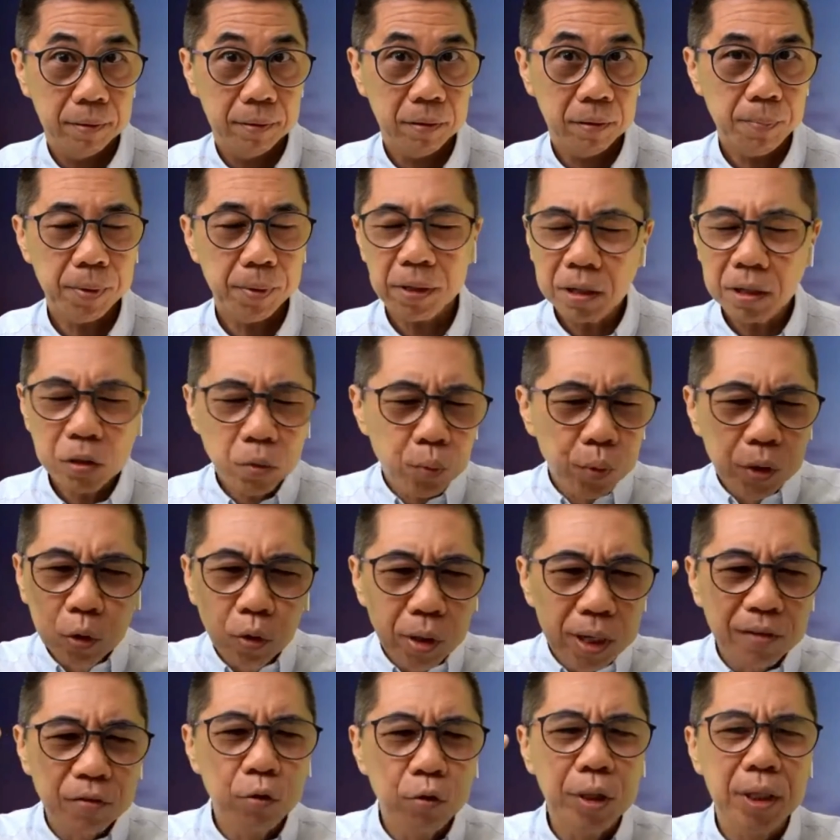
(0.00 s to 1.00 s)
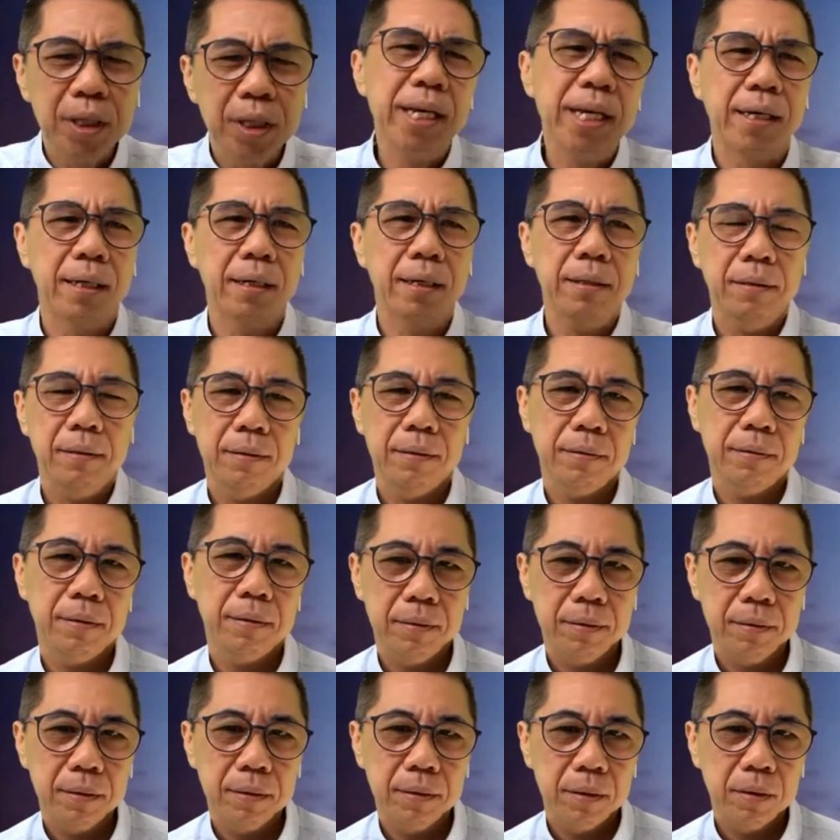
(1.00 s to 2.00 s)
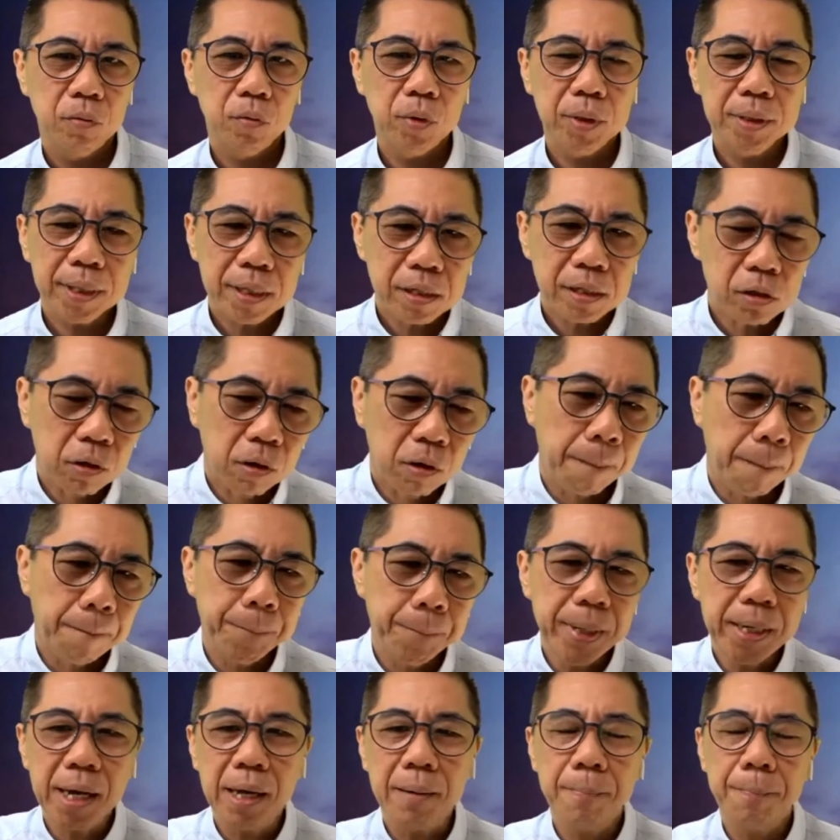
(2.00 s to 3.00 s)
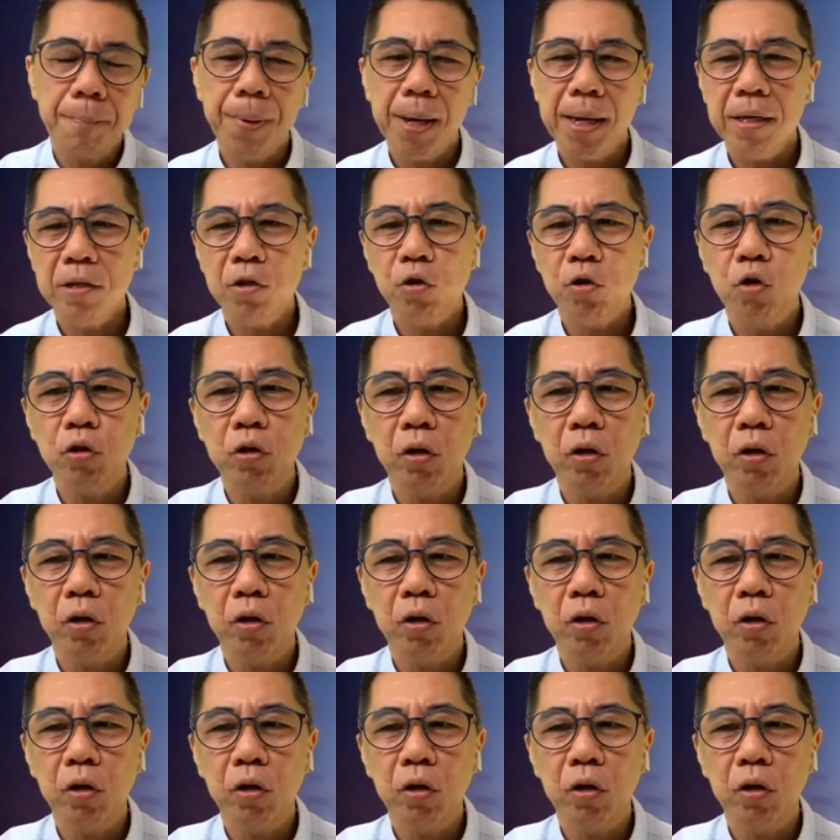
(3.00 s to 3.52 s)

You know, because we don't have to think. We just copy and paste,